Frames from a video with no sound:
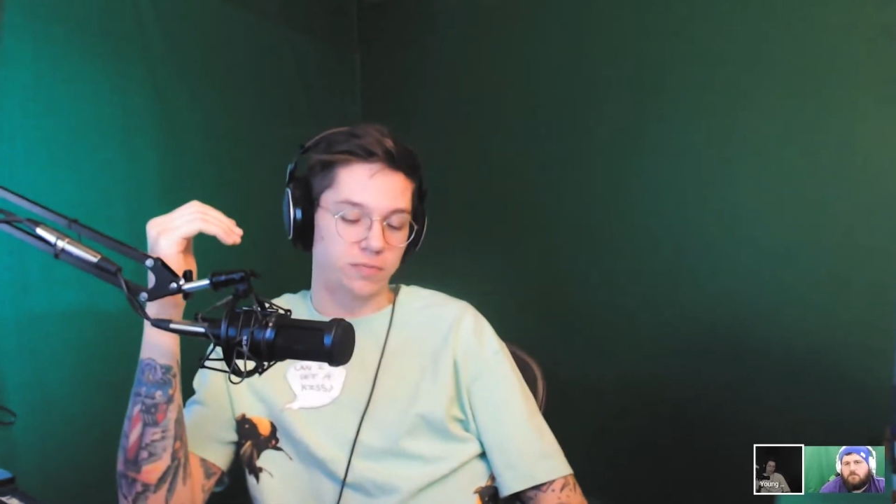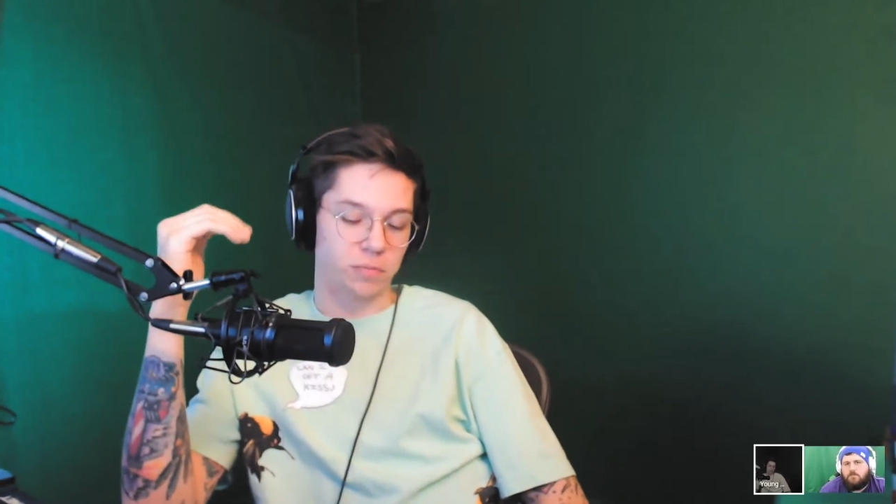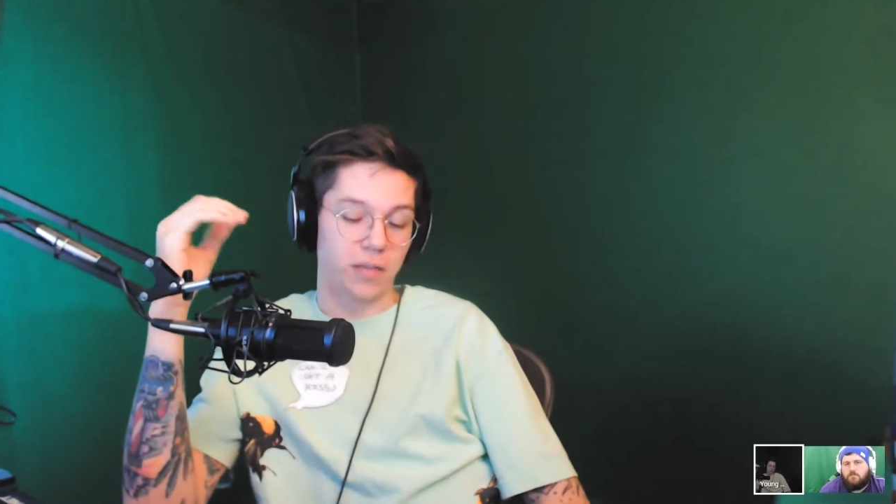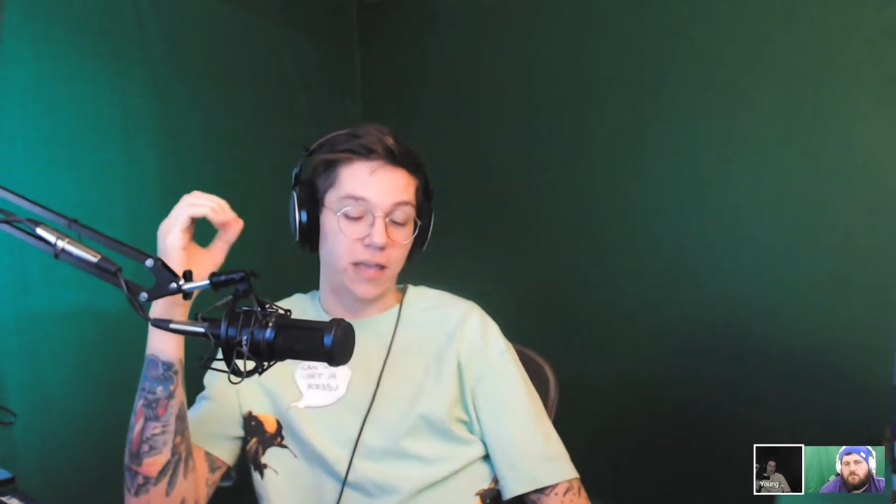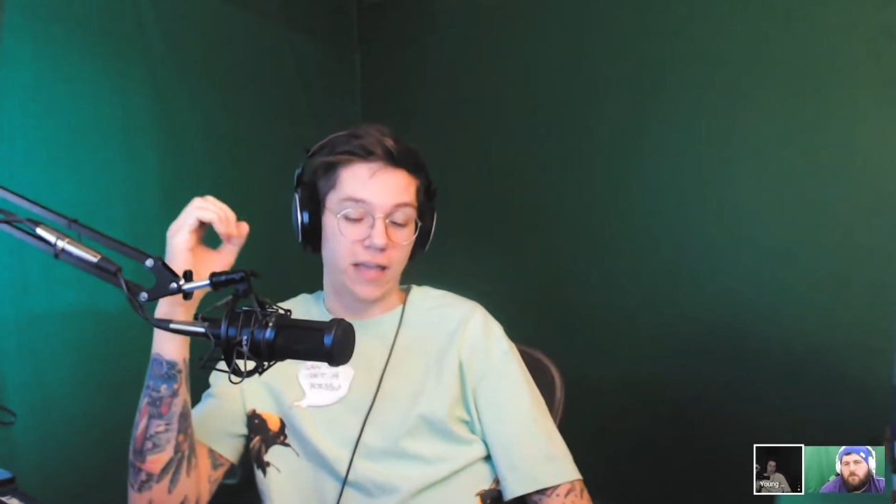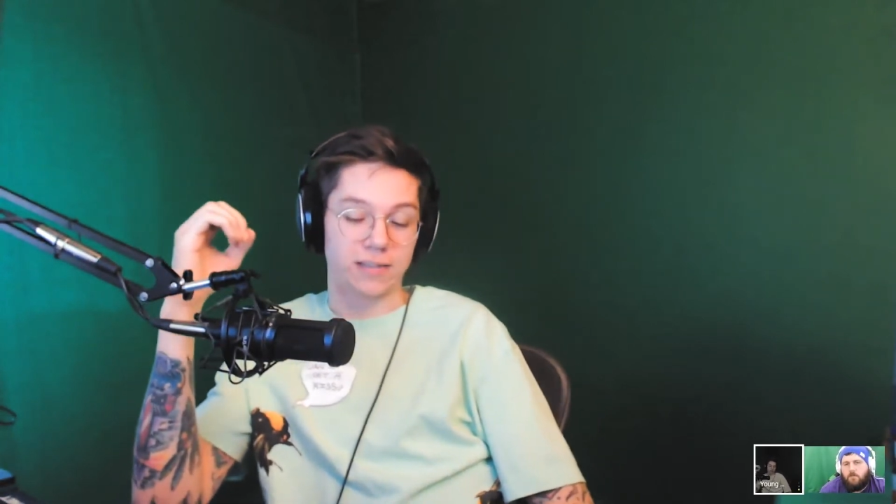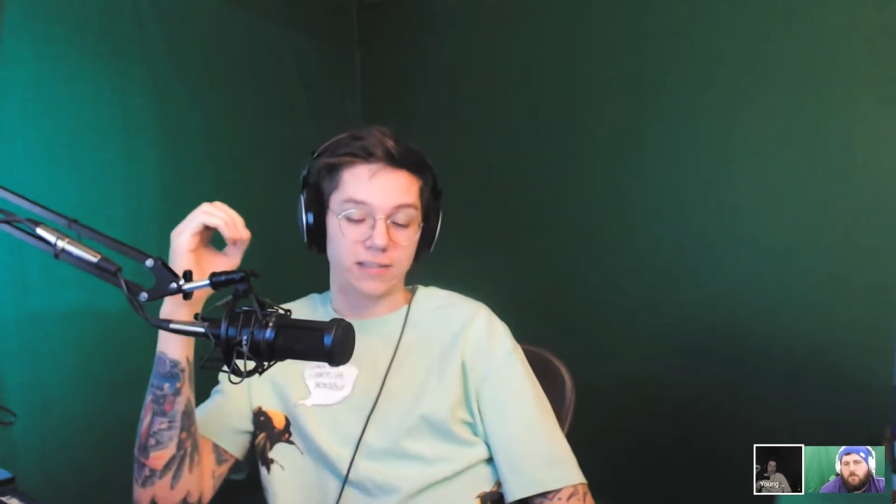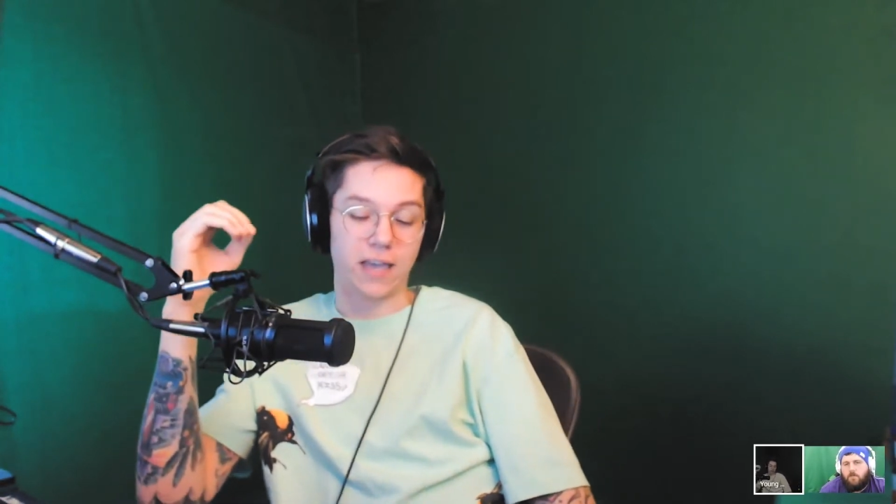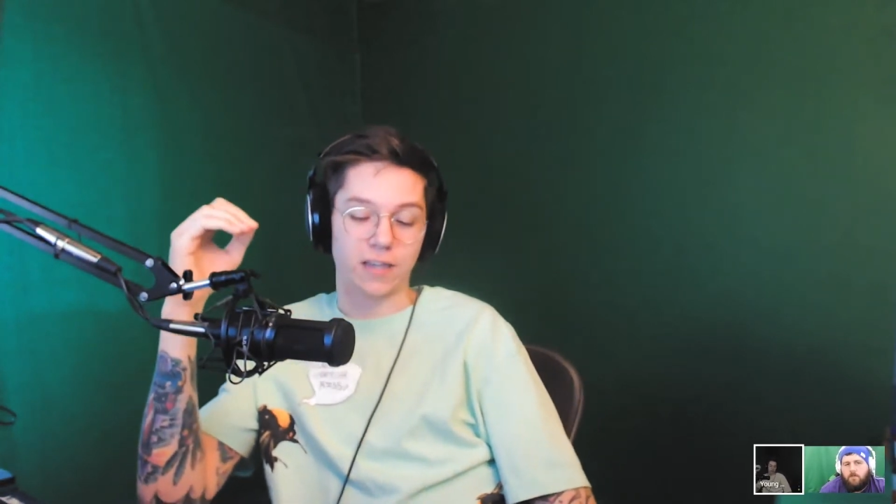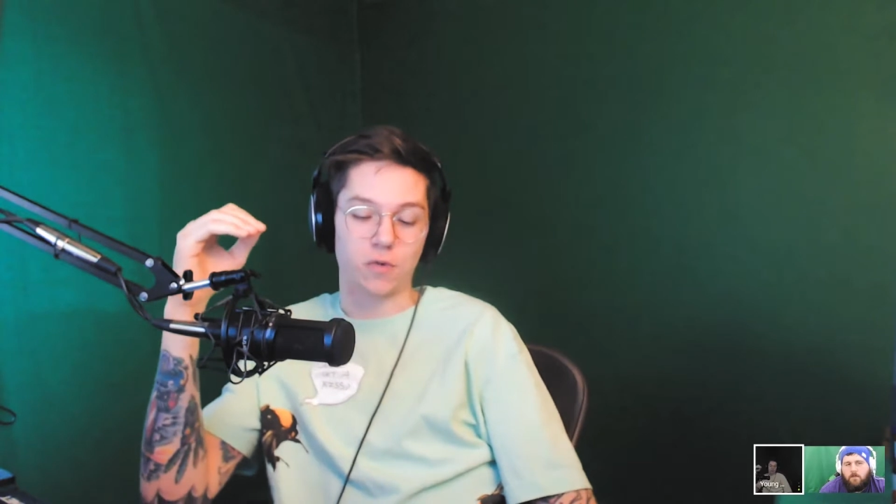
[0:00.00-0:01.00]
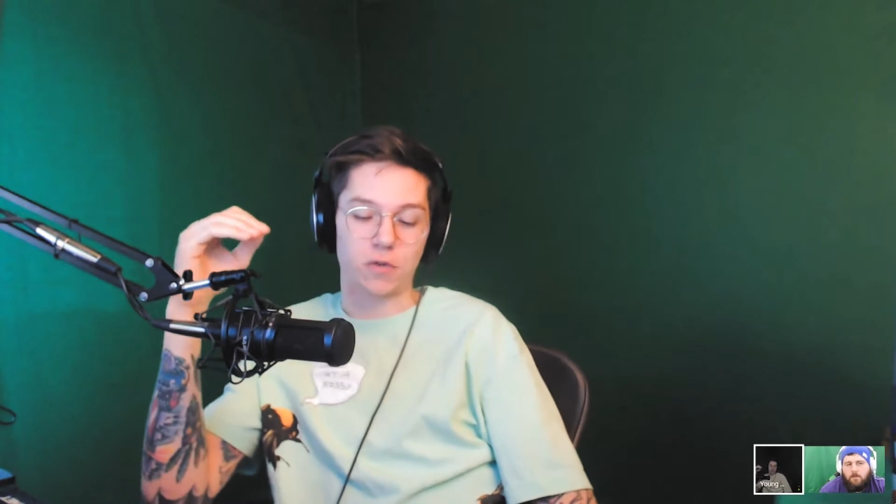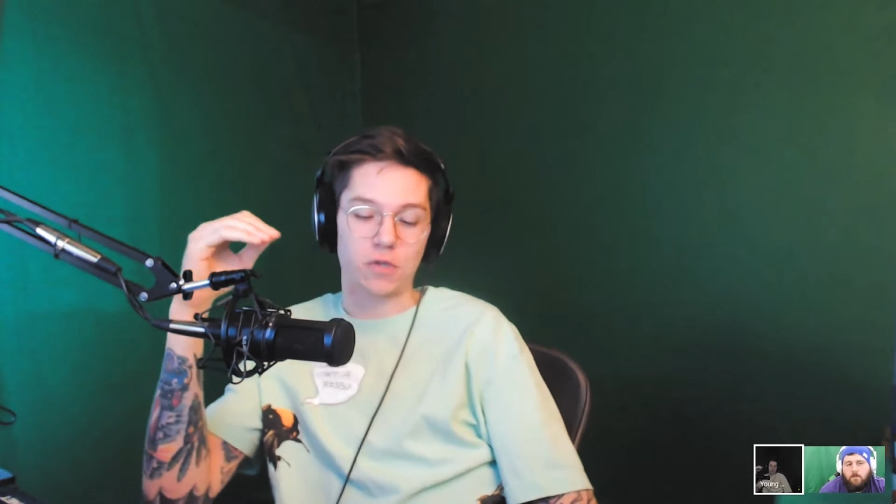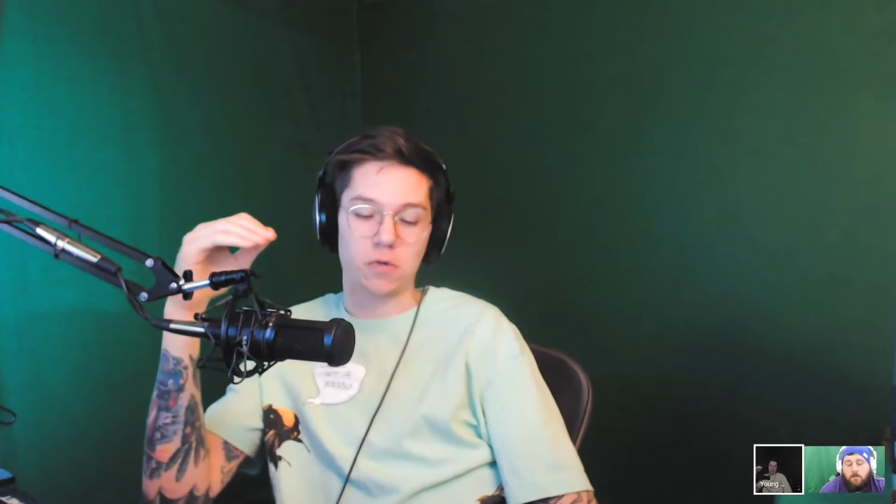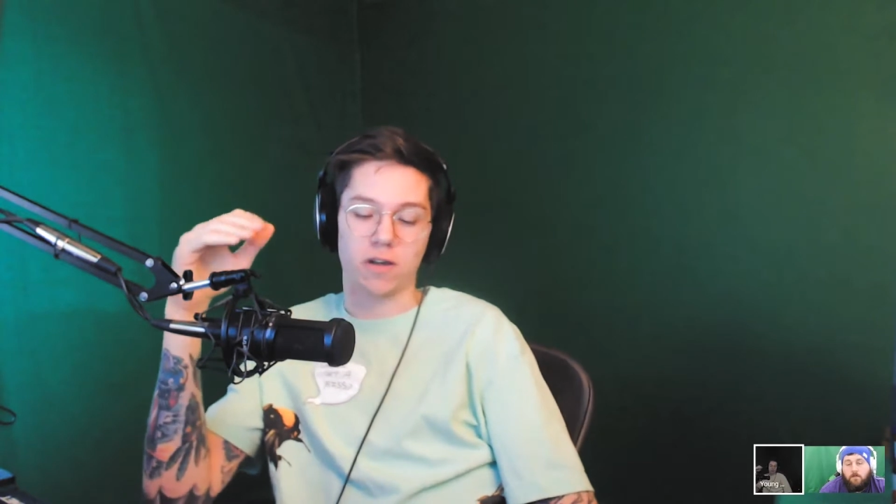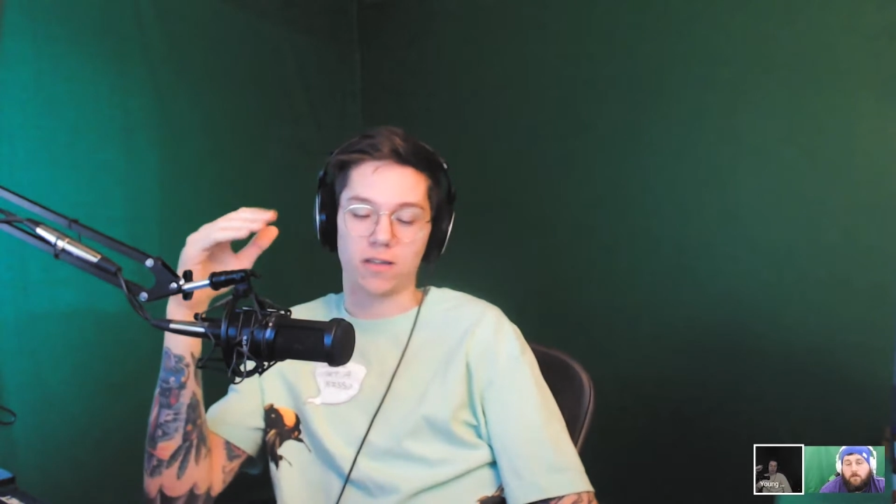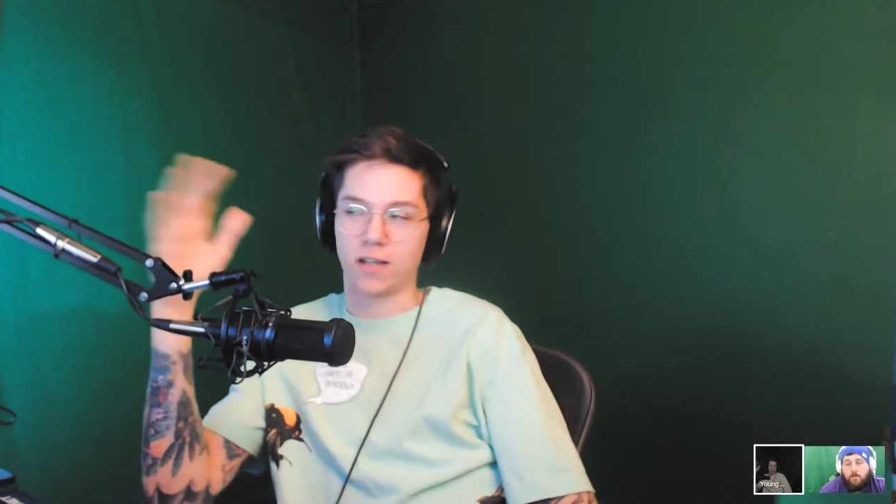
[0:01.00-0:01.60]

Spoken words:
play exactly what you want,